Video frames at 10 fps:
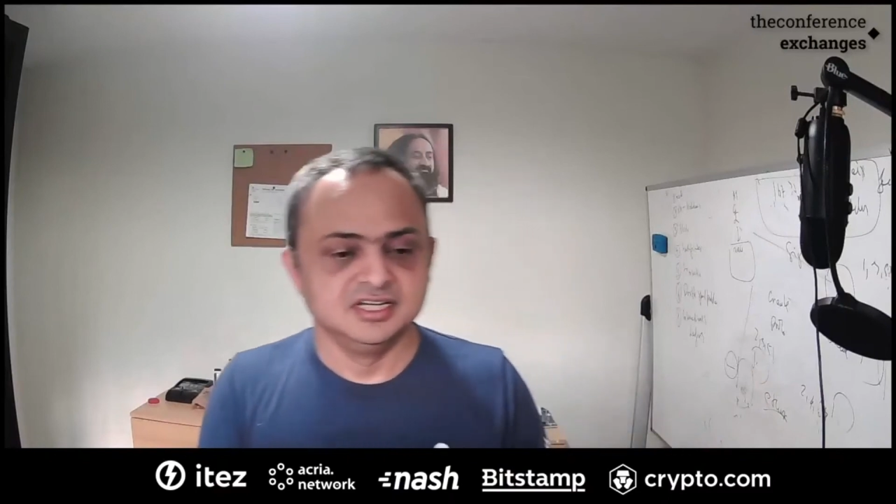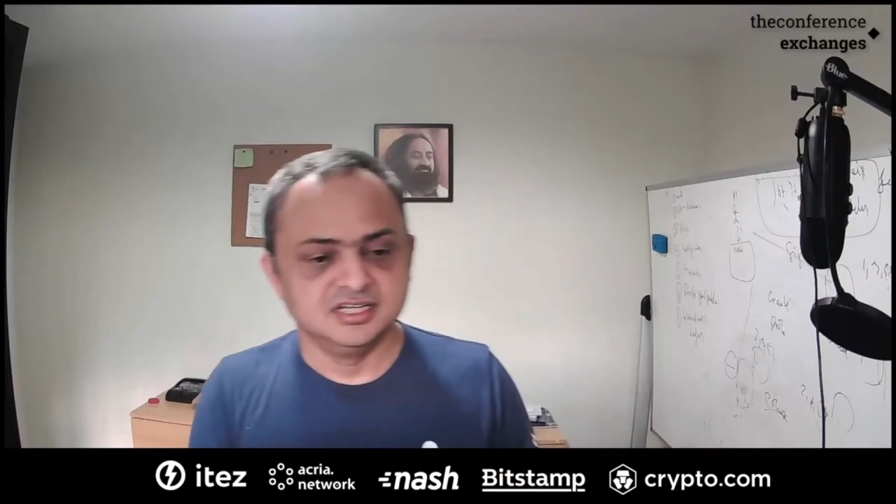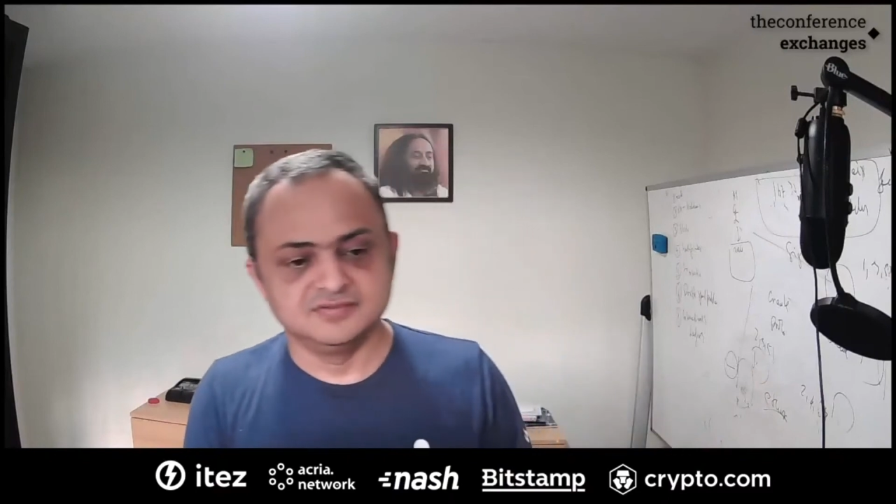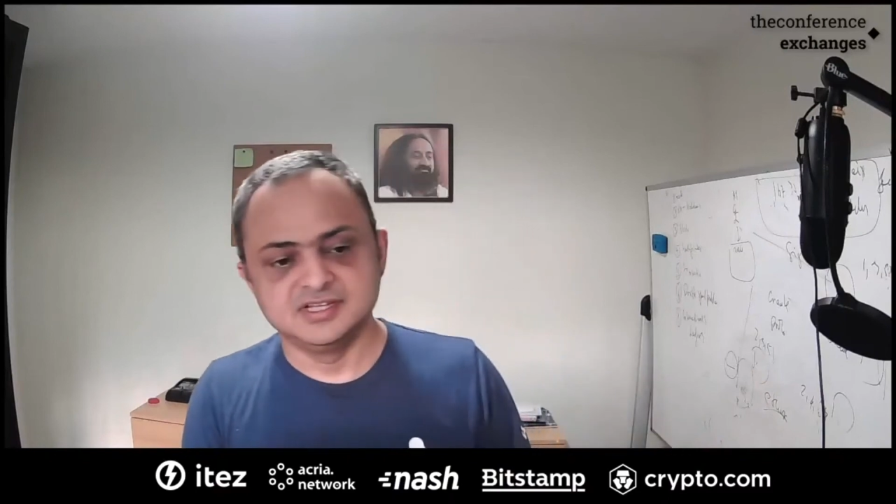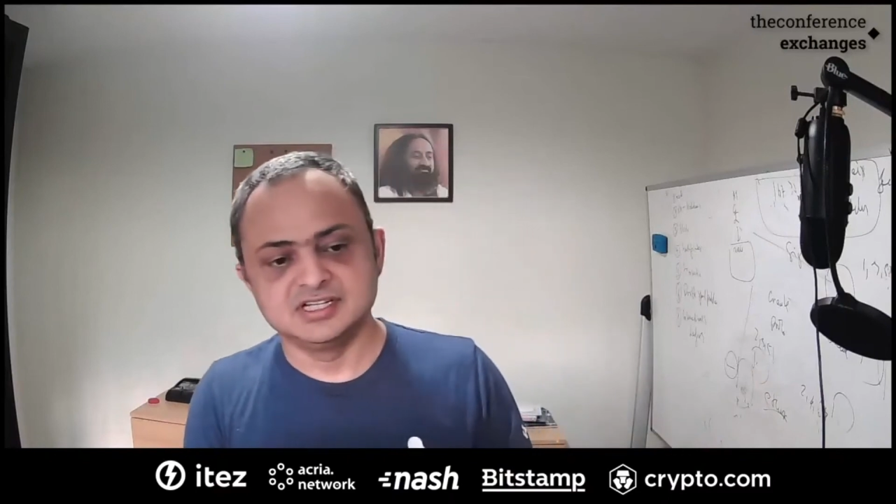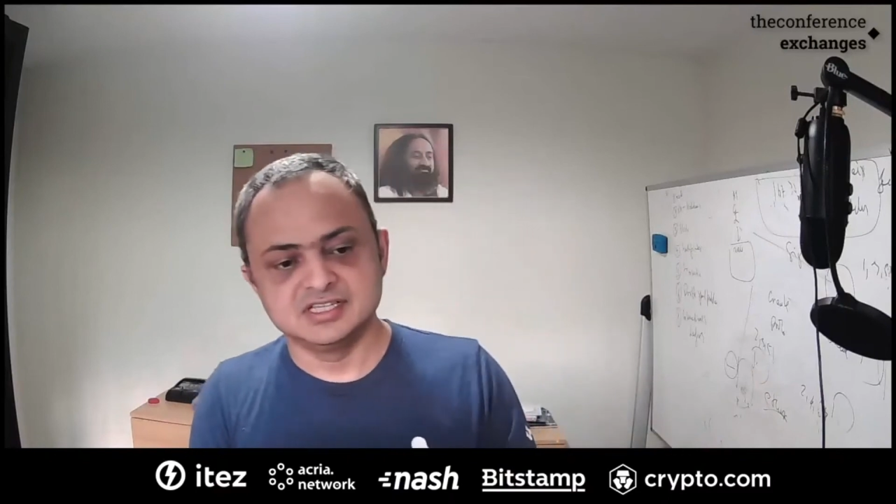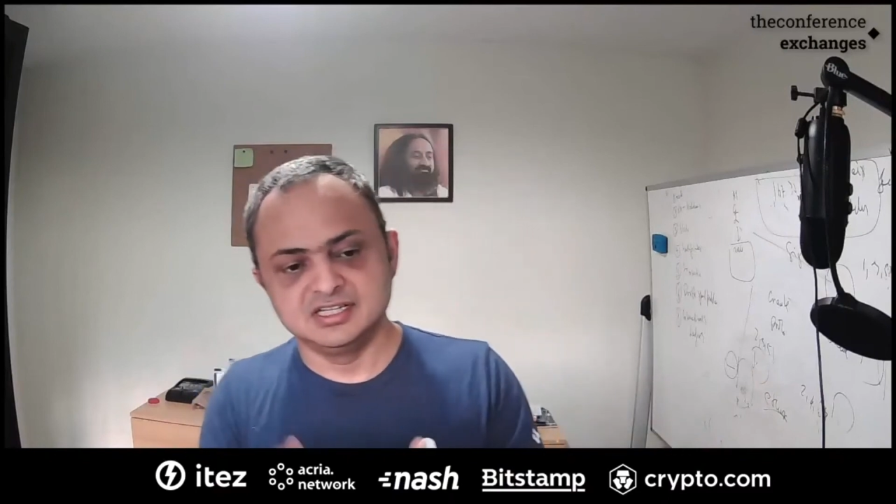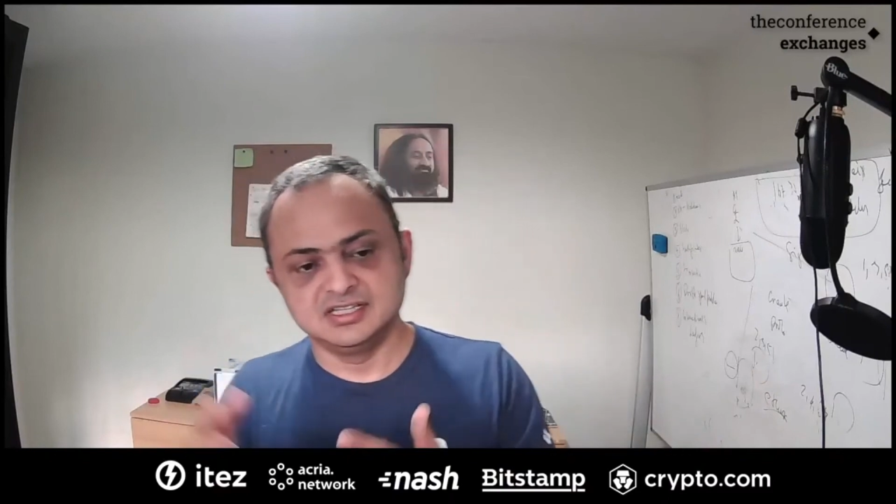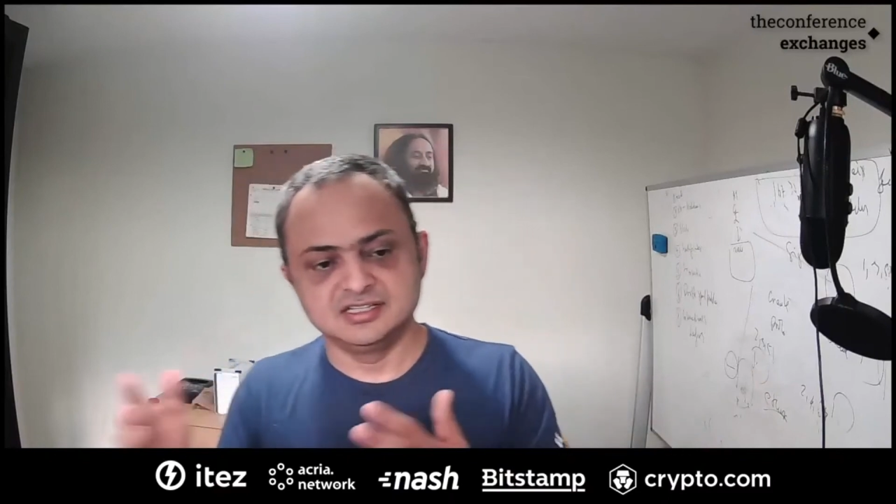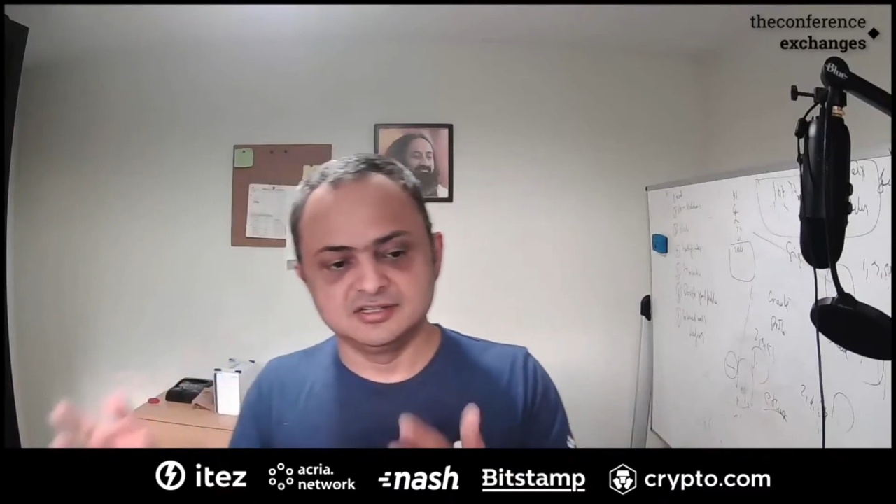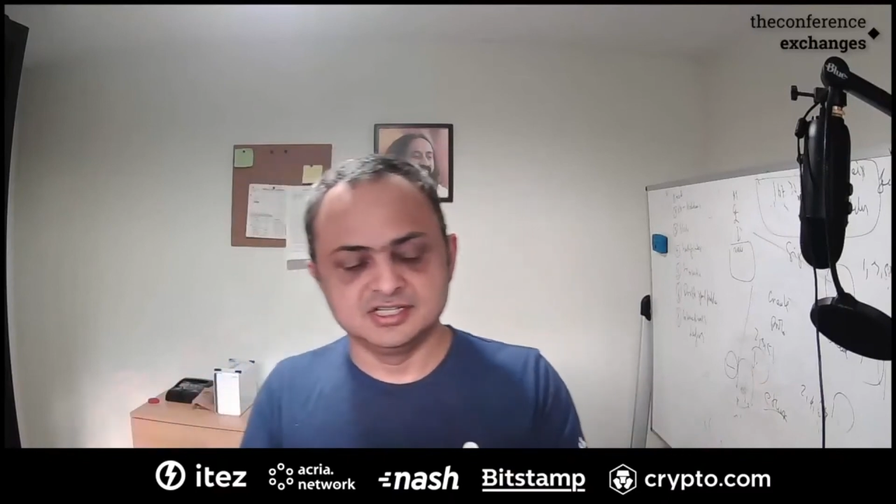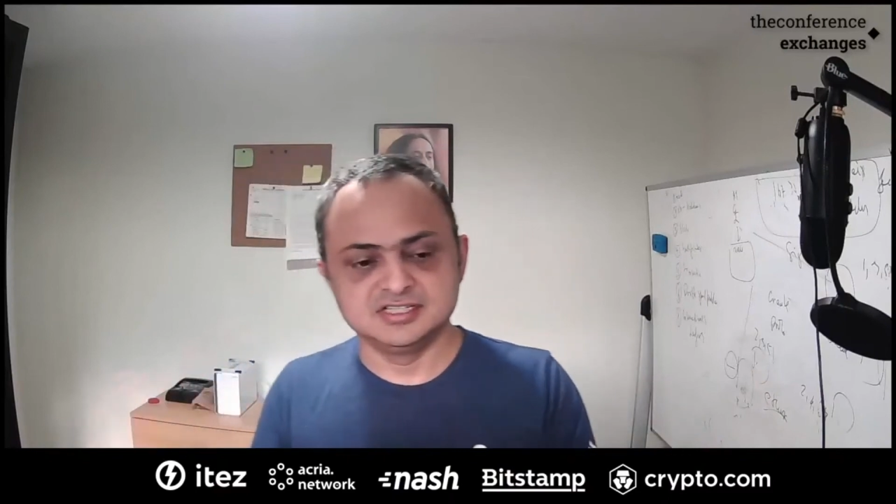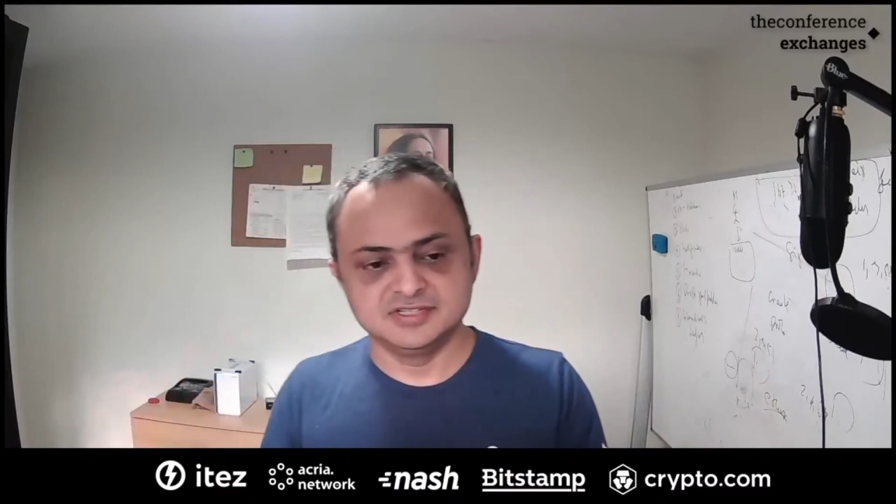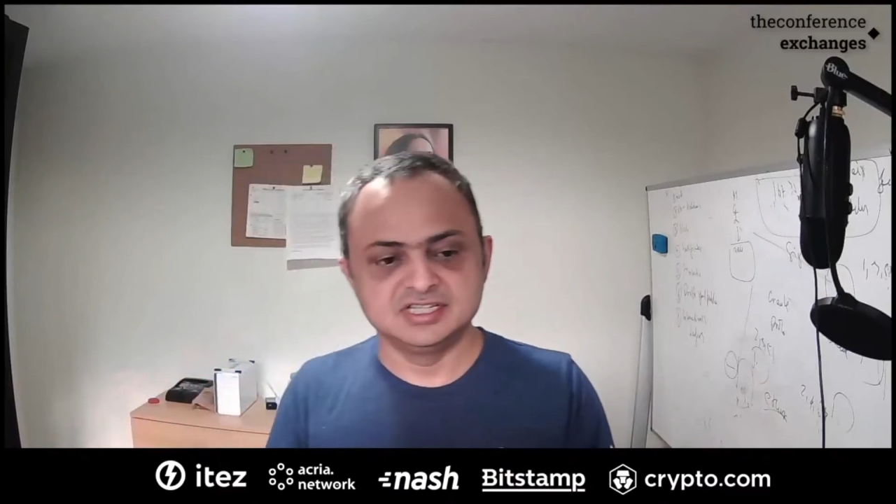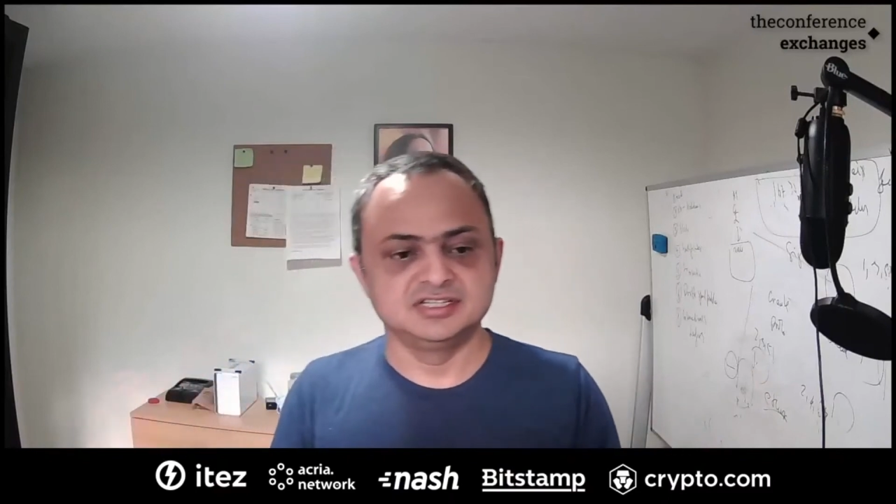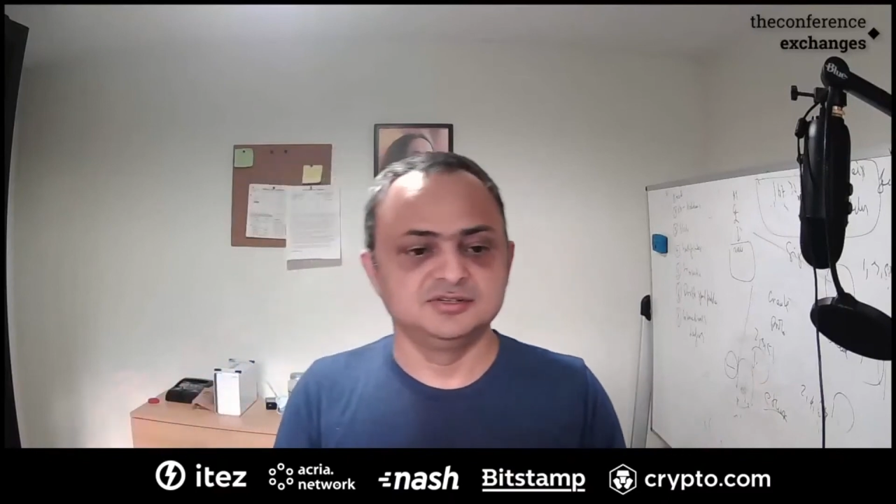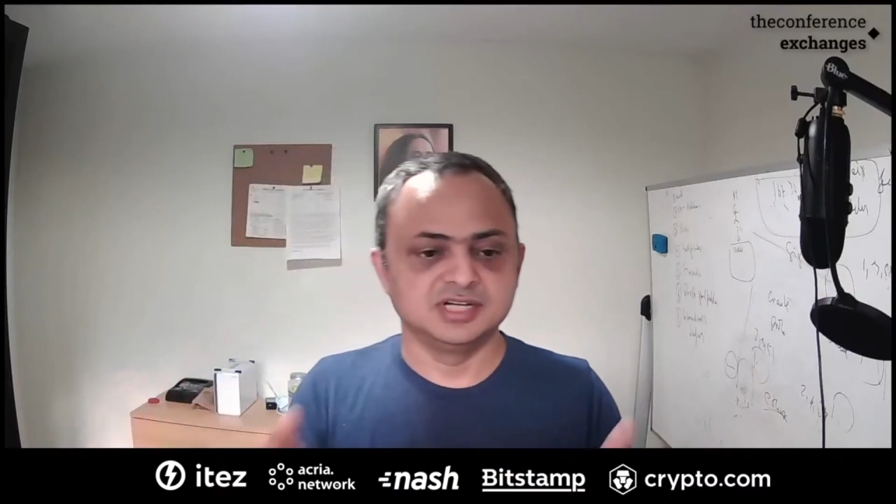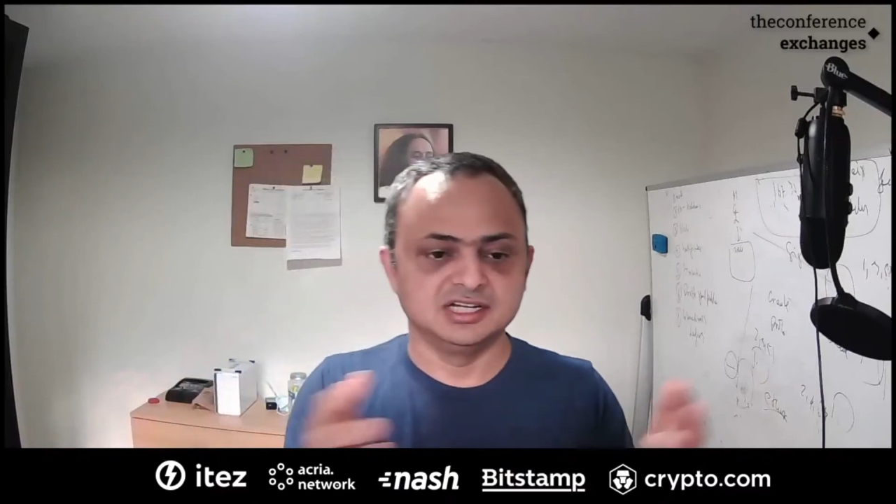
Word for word: if there is anything dodgy with it you